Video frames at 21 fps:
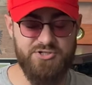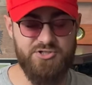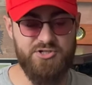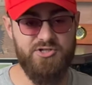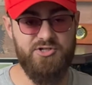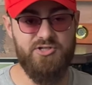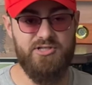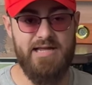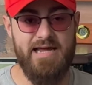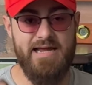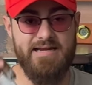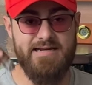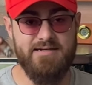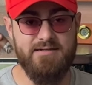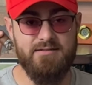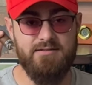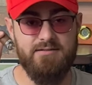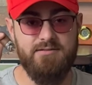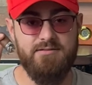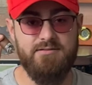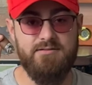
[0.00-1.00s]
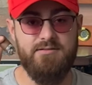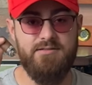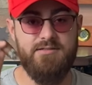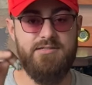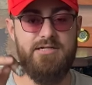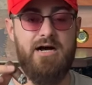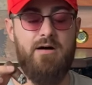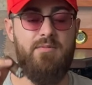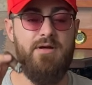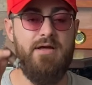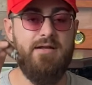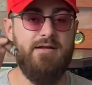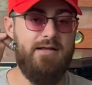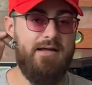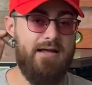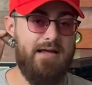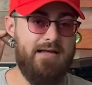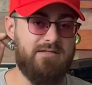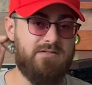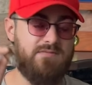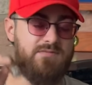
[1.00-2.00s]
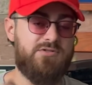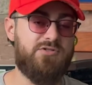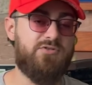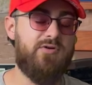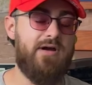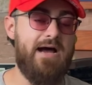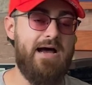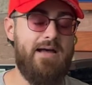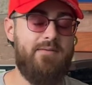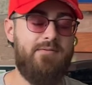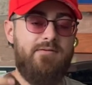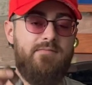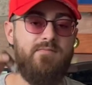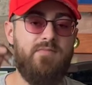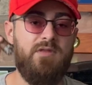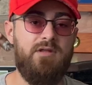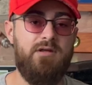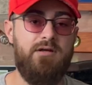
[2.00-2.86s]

sure you like, comment, and subscribe.